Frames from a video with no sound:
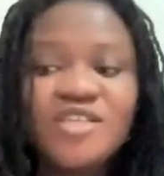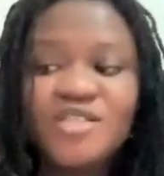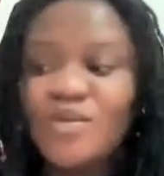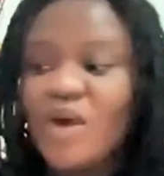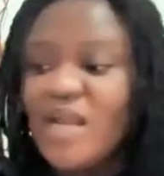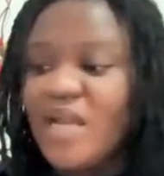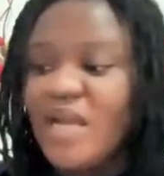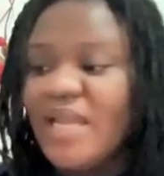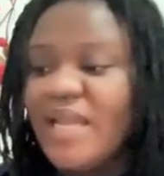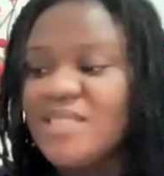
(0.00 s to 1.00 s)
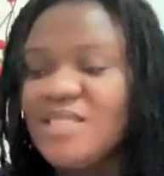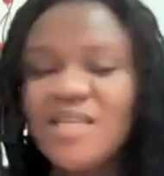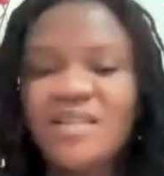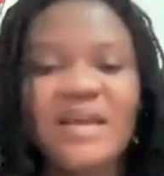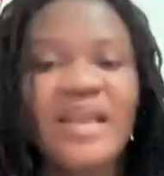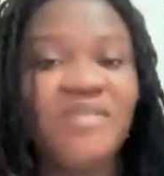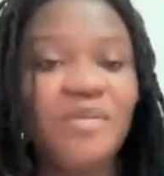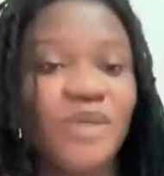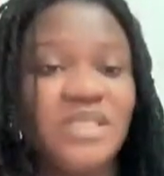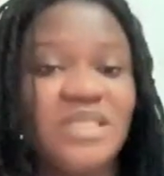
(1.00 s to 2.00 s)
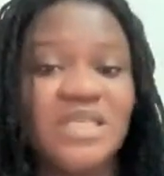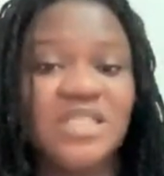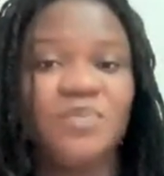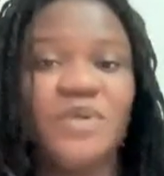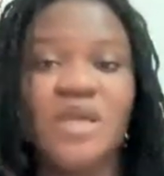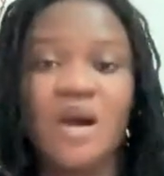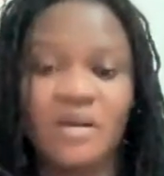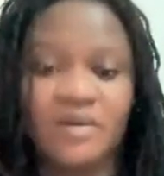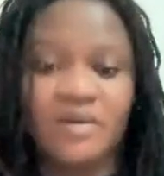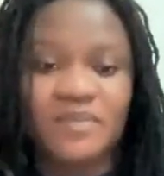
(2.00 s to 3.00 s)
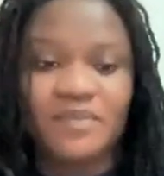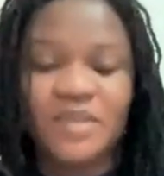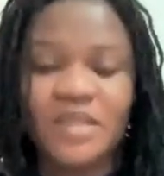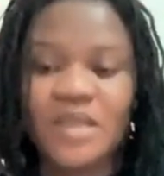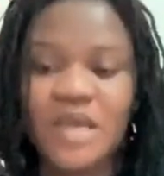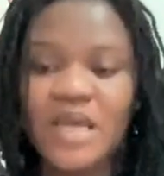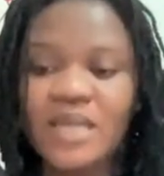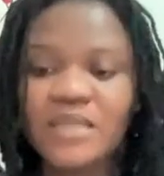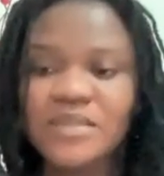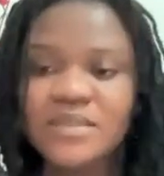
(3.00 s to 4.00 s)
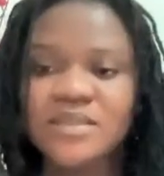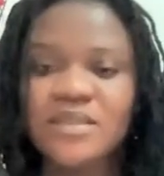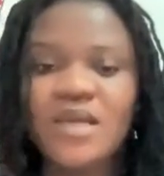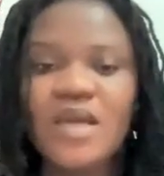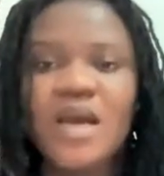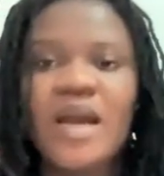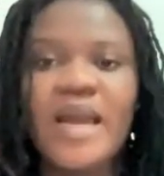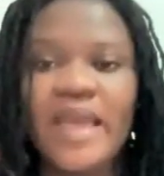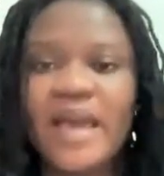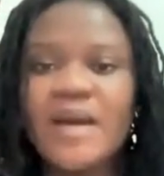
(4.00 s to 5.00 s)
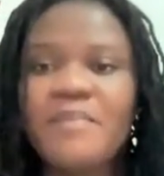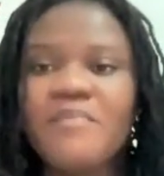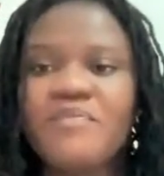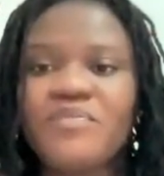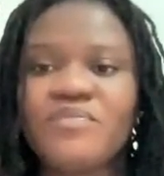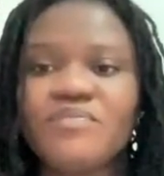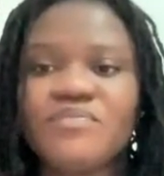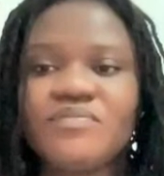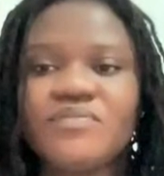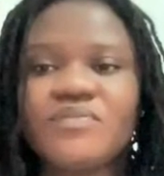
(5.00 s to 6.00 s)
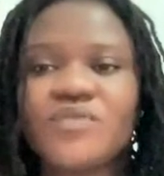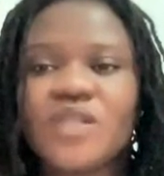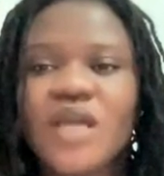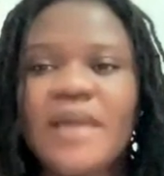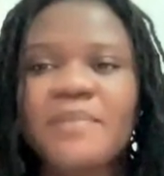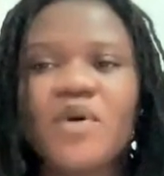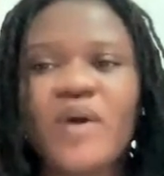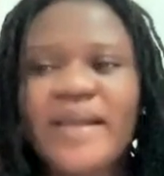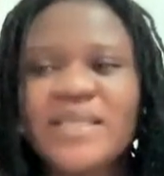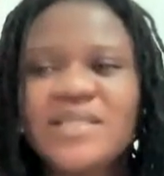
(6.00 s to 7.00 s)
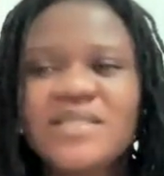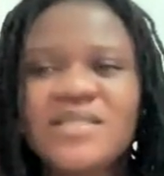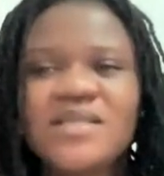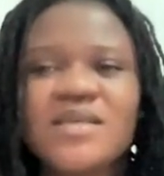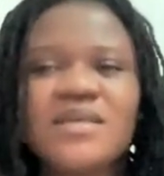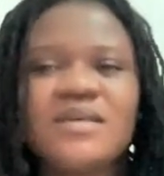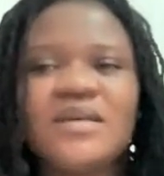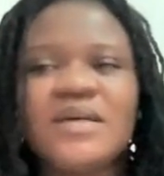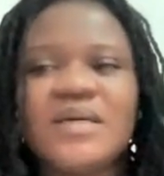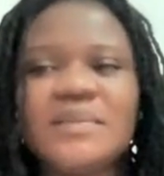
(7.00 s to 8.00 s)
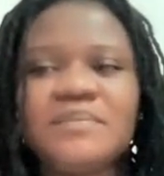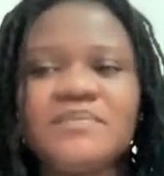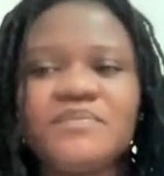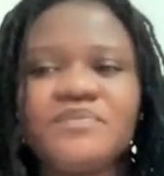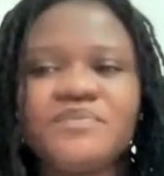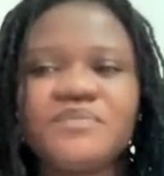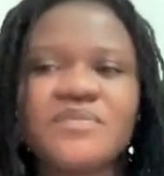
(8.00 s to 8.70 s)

So I like to say that everybody needs PR. And I'm quite okay,